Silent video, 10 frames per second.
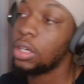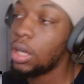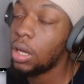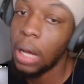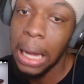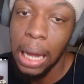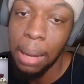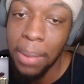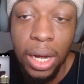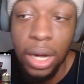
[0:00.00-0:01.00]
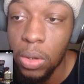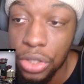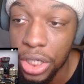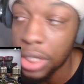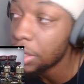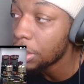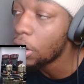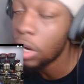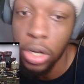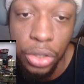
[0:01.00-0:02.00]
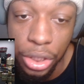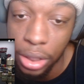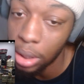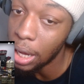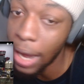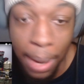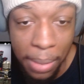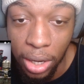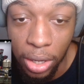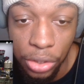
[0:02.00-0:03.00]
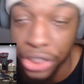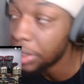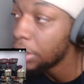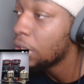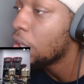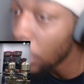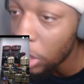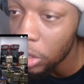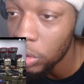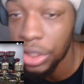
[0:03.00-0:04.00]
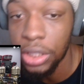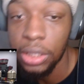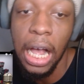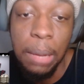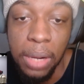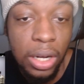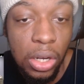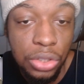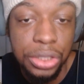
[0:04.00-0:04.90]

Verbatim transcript: Uh, I'm not an OG. You're an OG. I'm not an OG. You're an OG. I'm not an OG.